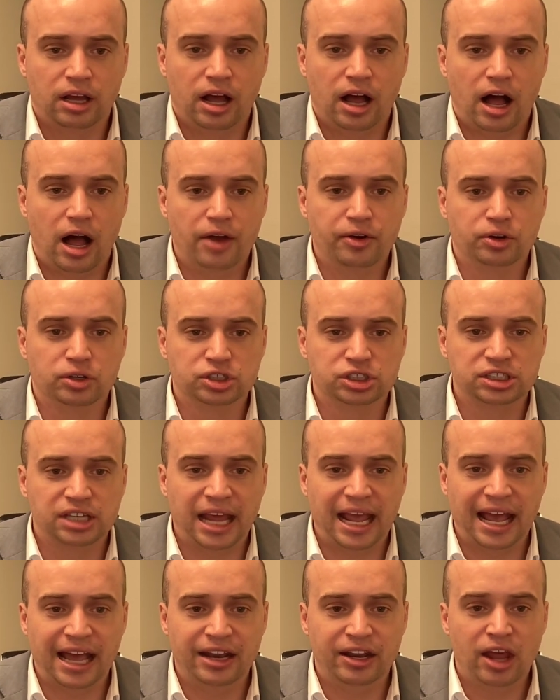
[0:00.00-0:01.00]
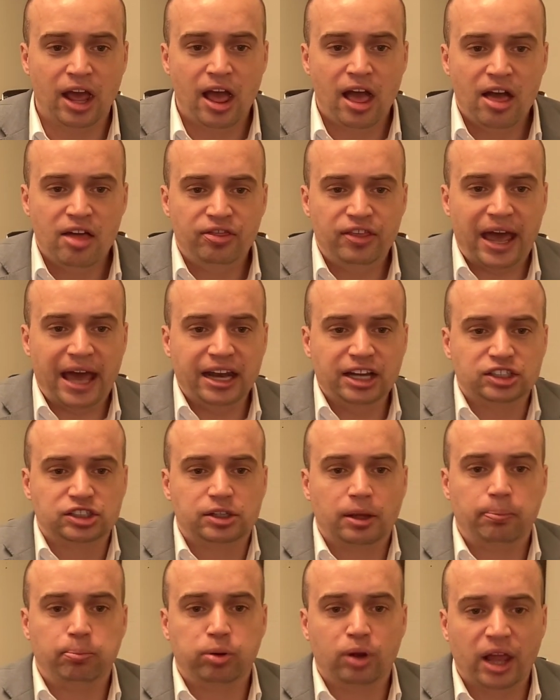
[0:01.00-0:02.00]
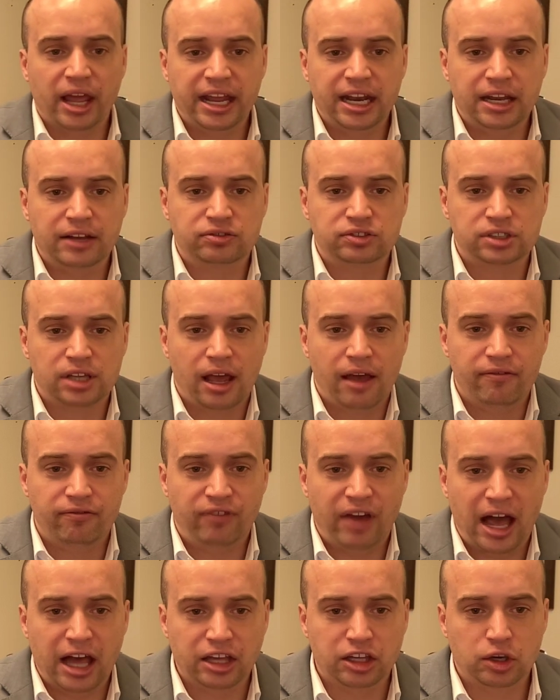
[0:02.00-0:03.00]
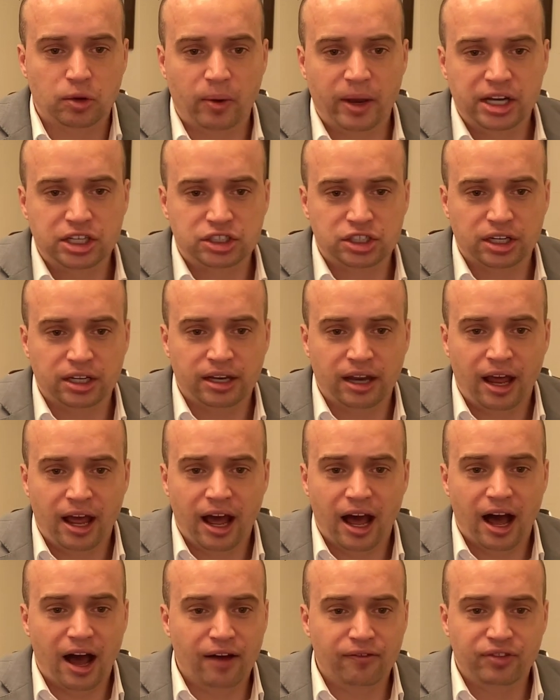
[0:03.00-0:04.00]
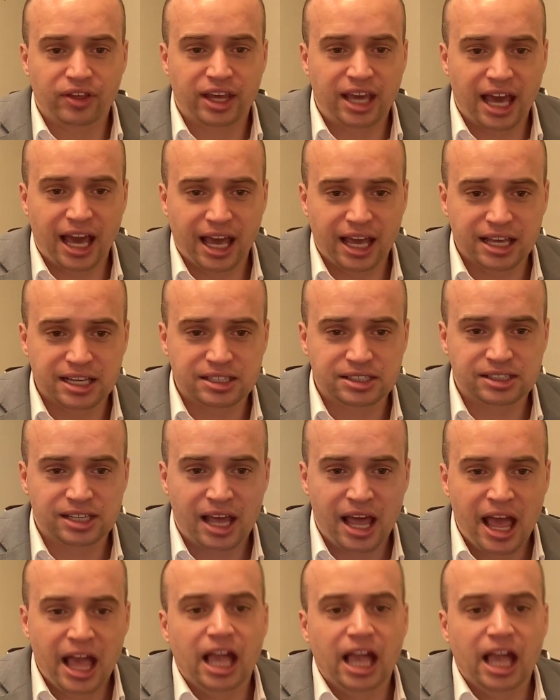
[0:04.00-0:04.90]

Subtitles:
understand that is the plaintiff's valuation of the case.